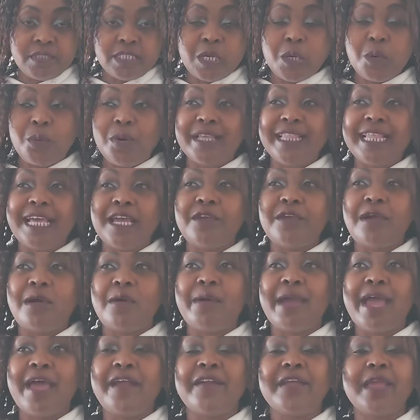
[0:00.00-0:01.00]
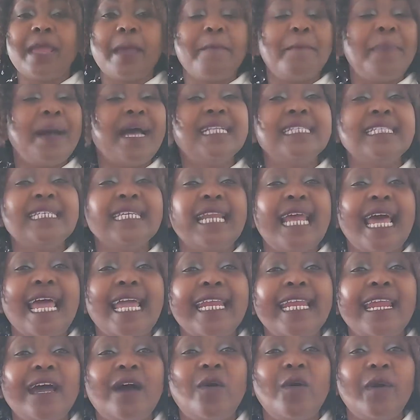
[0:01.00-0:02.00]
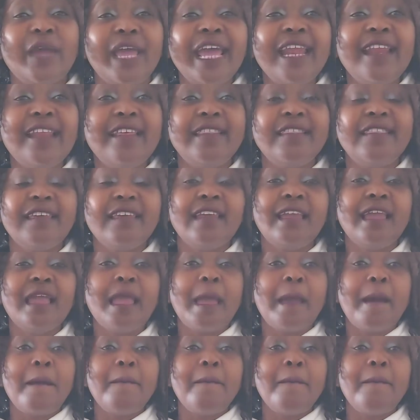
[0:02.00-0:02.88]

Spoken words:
a panty liner or anything,